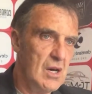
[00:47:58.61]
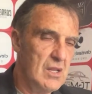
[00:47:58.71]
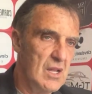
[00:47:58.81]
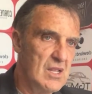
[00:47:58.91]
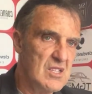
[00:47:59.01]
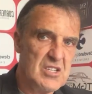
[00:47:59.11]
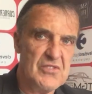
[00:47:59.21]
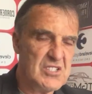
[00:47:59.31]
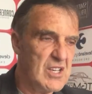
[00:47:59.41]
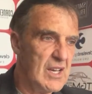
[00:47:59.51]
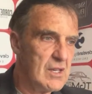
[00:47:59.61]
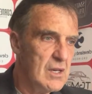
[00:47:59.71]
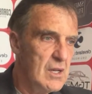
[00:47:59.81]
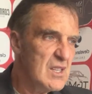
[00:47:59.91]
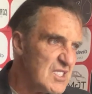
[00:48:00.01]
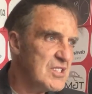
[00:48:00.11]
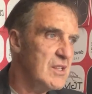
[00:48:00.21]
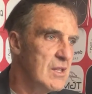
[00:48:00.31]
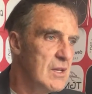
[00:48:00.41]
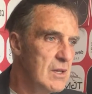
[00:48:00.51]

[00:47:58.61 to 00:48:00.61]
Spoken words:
and the chief exec, listen,